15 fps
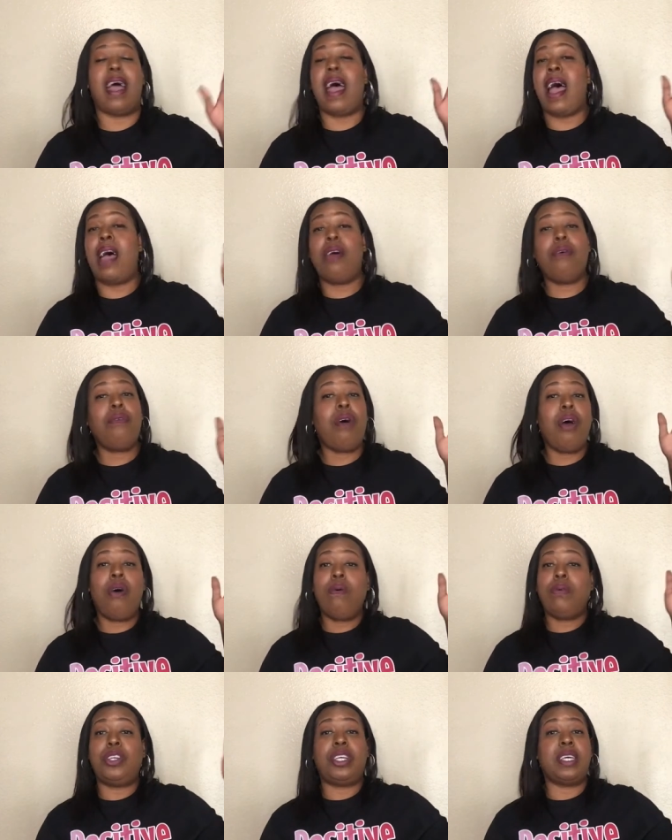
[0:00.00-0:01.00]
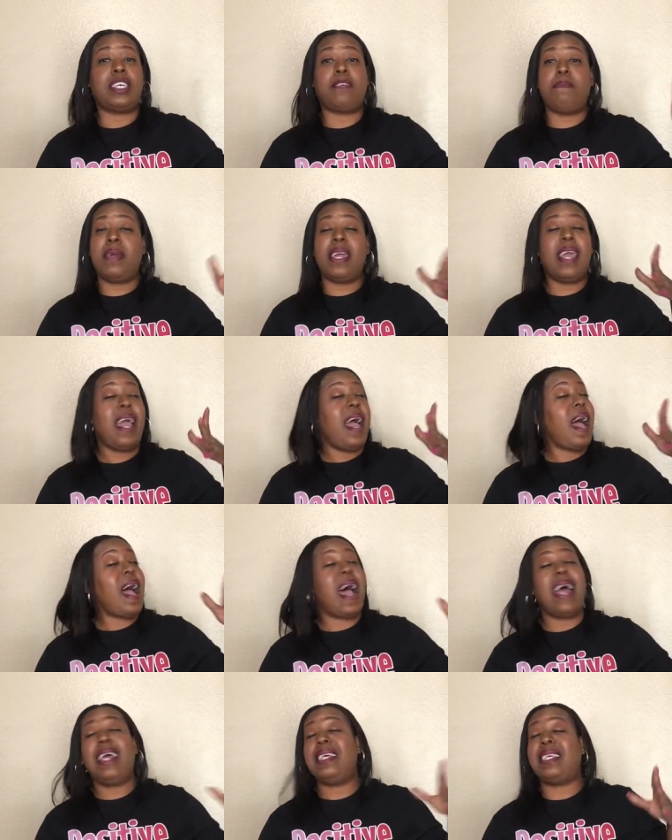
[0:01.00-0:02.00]
i don't know just me
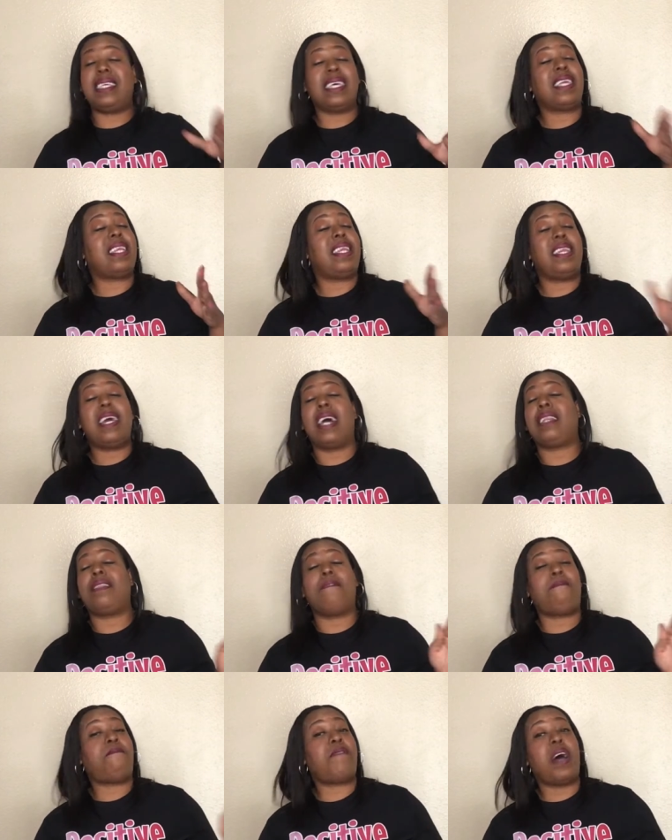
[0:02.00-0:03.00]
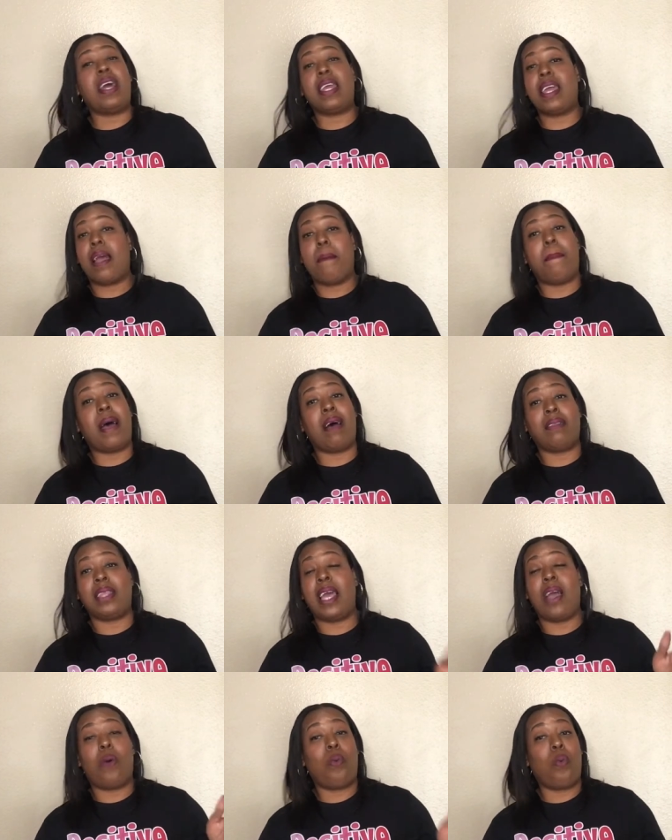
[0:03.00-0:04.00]
I didn't see nothing funny about
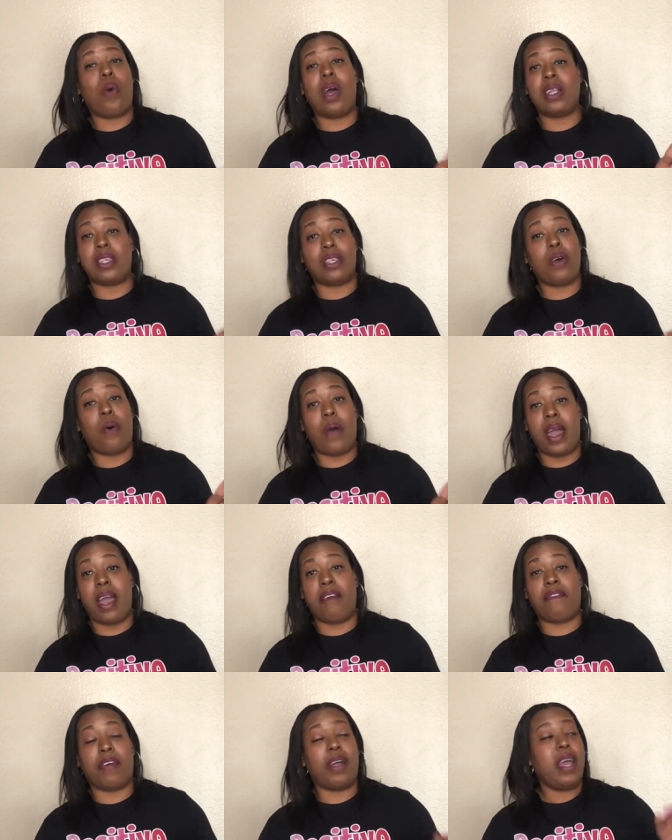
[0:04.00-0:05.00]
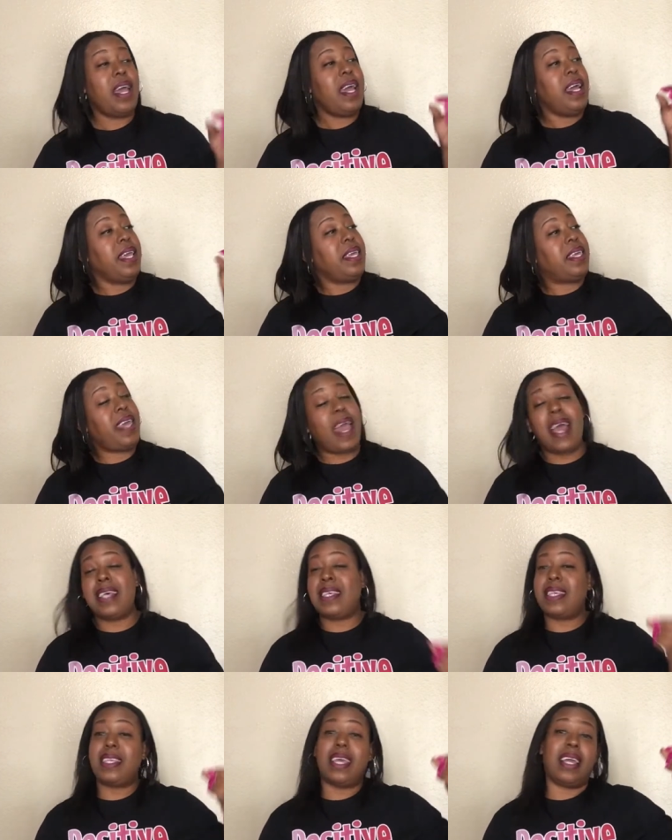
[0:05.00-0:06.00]
that whatsoever.
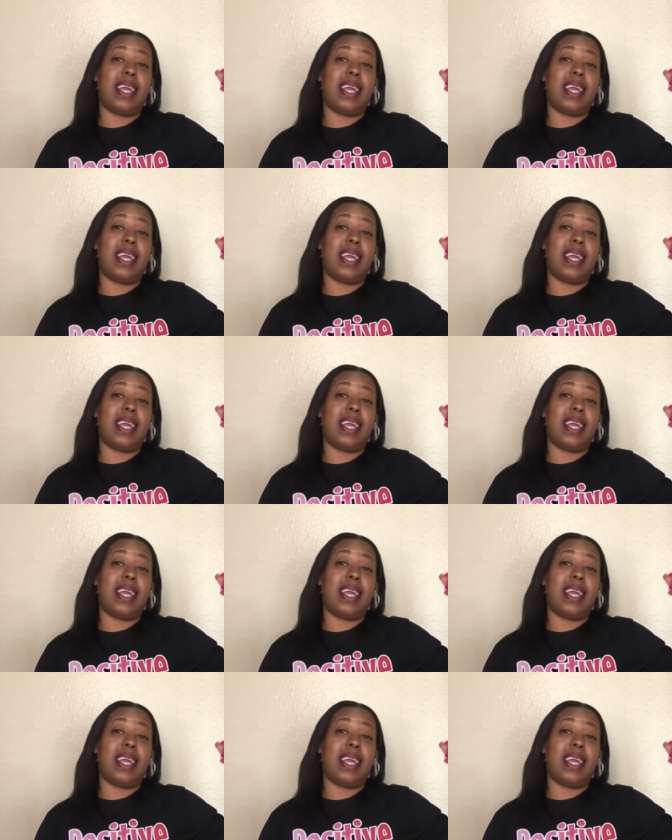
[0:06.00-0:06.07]
Yes,